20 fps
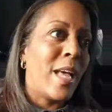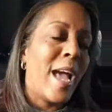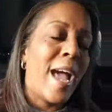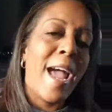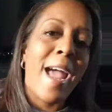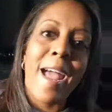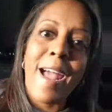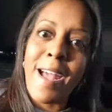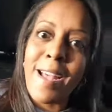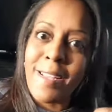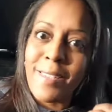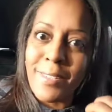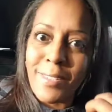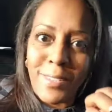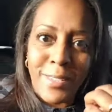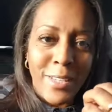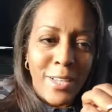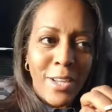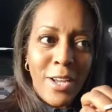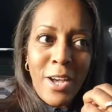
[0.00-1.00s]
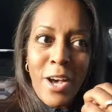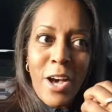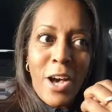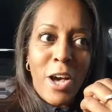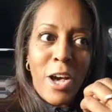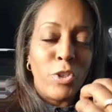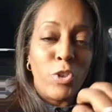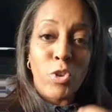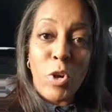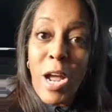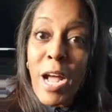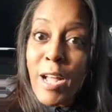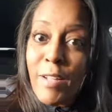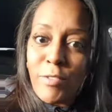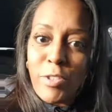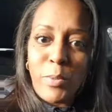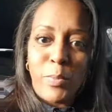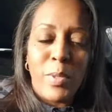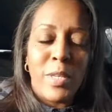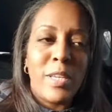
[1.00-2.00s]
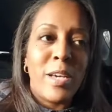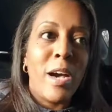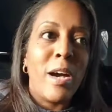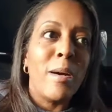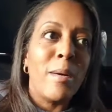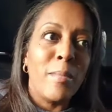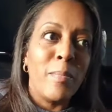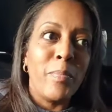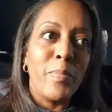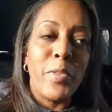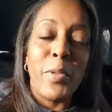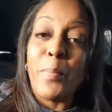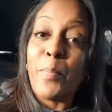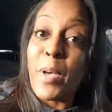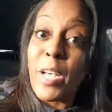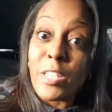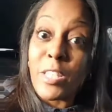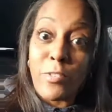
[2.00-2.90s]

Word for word: has a drive to become the